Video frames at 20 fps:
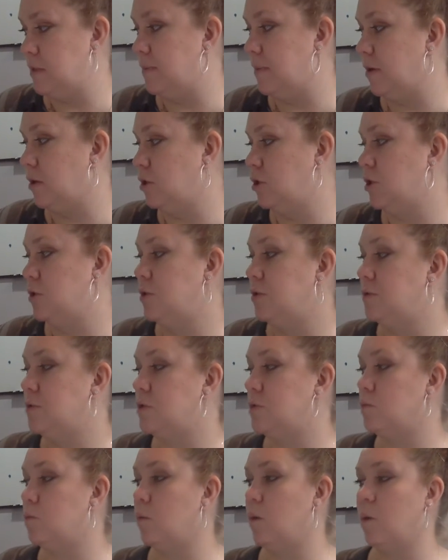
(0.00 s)
but I'll show you
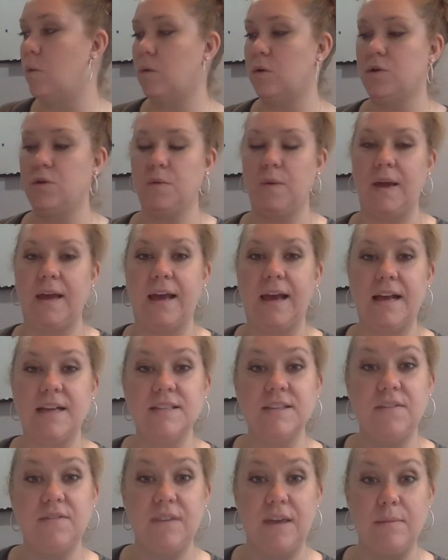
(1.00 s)
what we're doing as
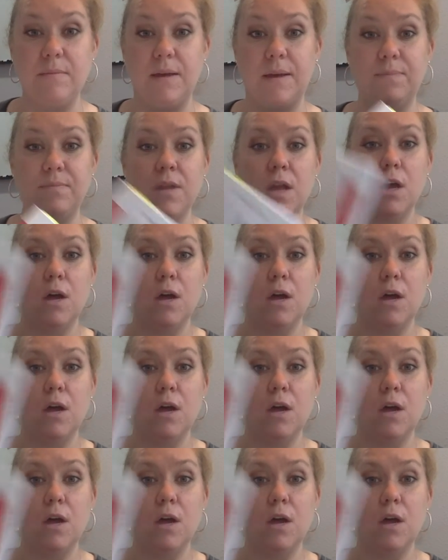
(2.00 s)
a family.